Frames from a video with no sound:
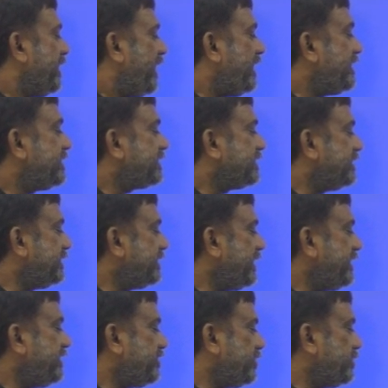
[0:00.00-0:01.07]
Her skirt
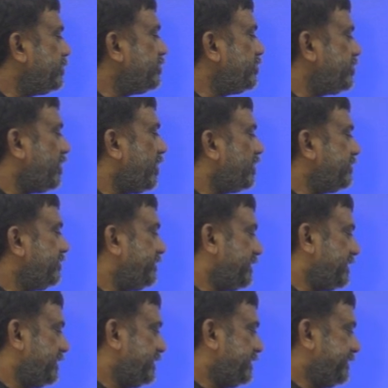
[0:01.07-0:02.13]
is too short
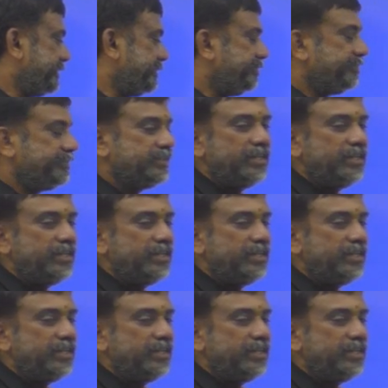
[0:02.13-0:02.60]
for her.